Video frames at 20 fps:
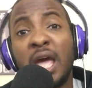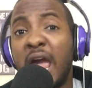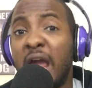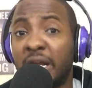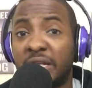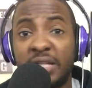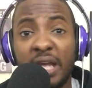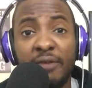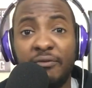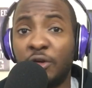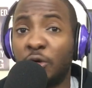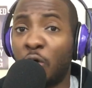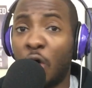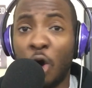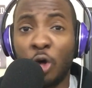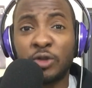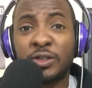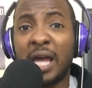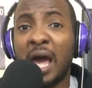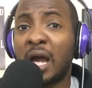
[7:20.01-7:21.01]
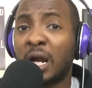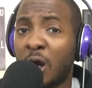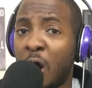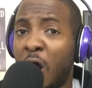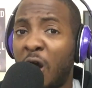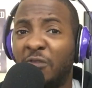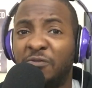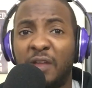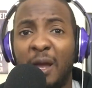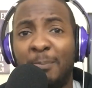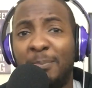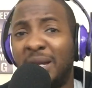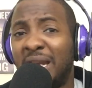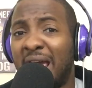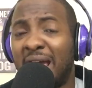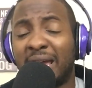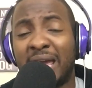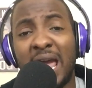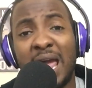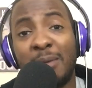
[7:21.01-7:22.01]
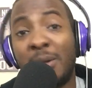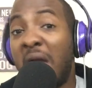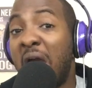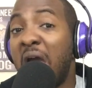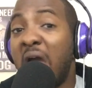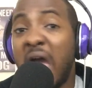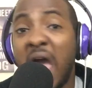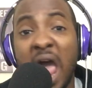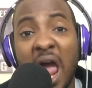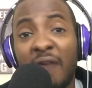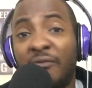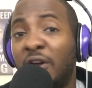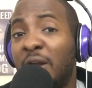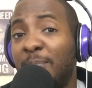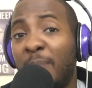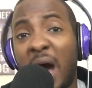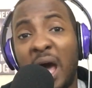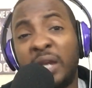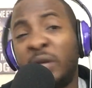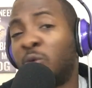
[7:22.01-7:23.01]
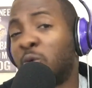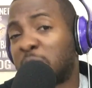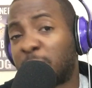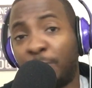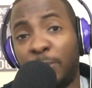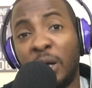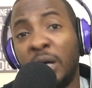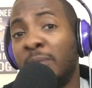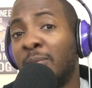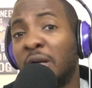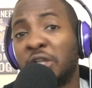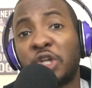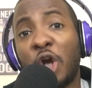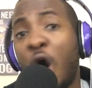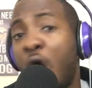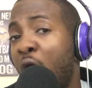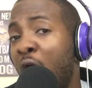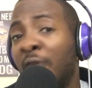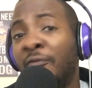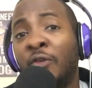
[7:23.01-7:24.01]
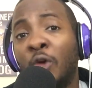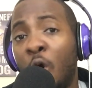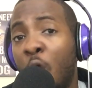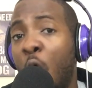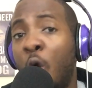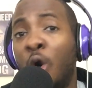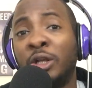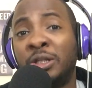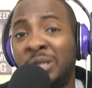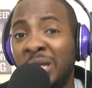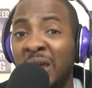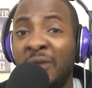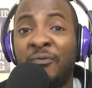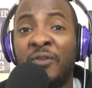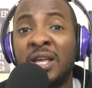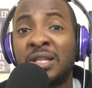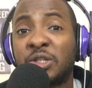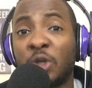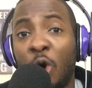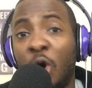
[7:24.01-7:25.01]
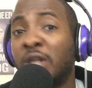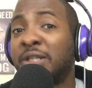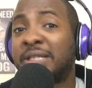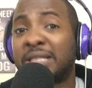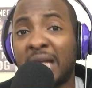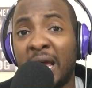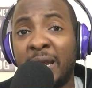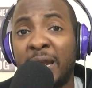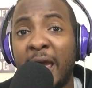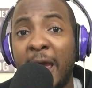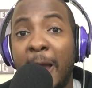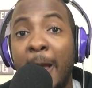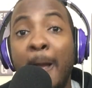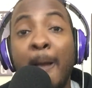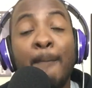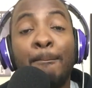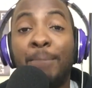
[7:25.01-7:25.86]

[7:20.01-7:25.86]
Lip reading: Xavier Rhodes got carved up in that game. Everybody was pretty much awful on defense on Sunday.